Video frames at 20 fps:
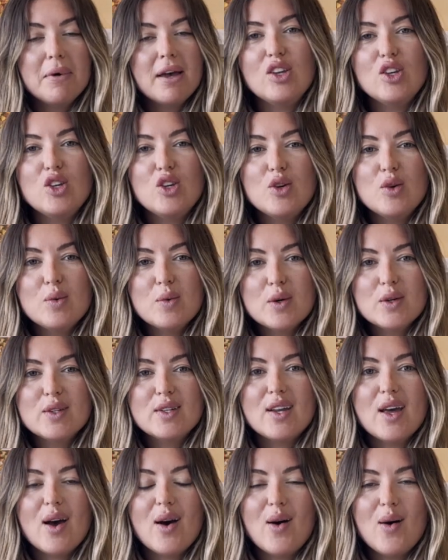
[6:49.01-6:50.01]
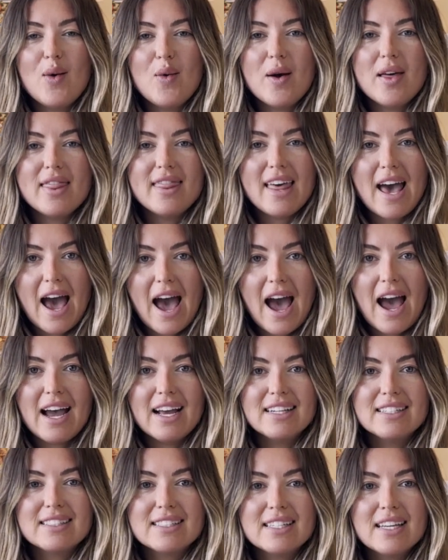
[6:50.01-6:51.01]
you will know that
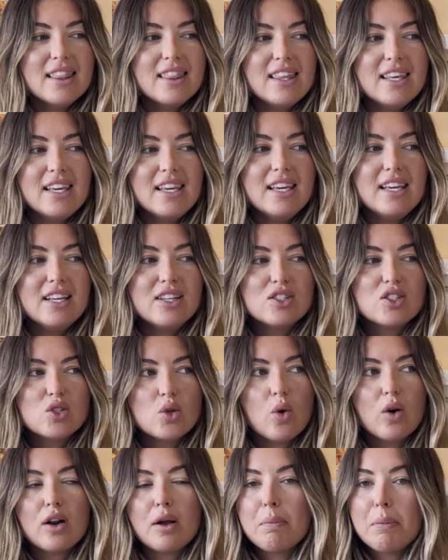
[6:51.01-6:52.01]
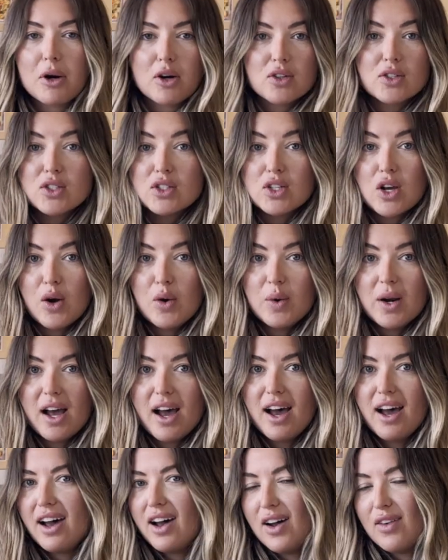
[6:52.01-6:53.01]
the sort of
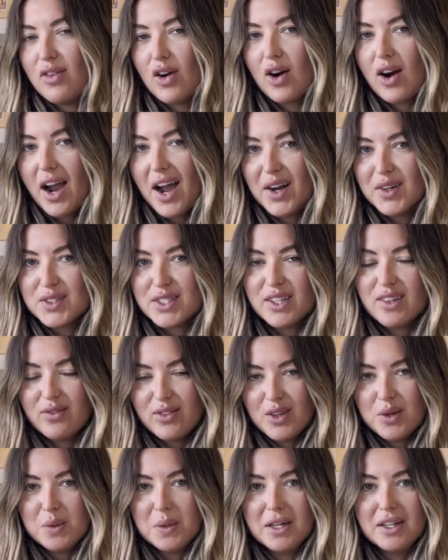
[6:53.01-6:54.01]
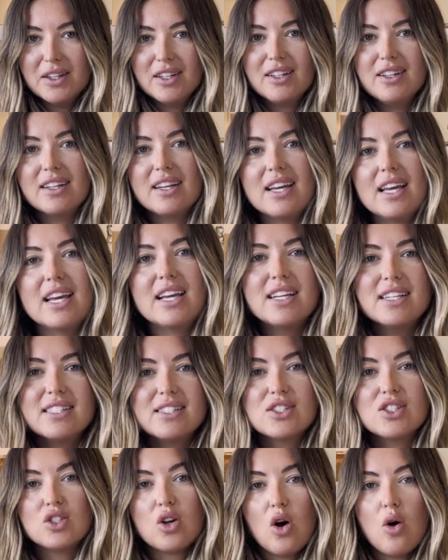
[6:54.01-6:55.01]
persona of our house, if you will, is
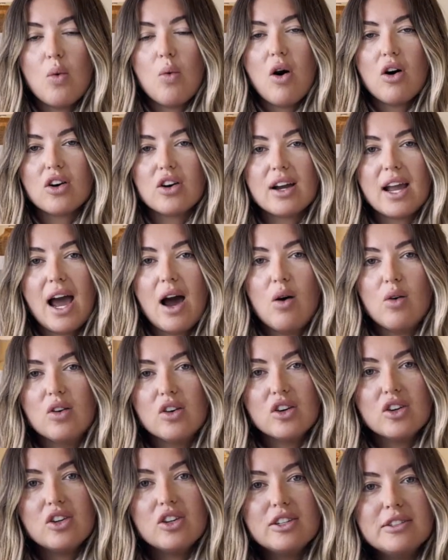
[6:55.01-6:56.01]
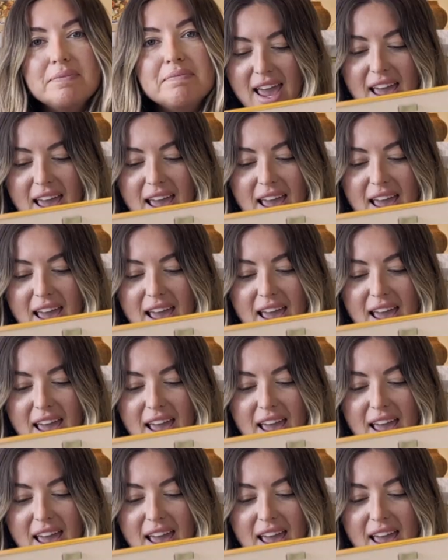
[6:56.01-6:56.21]
Saltwater Cowgirl.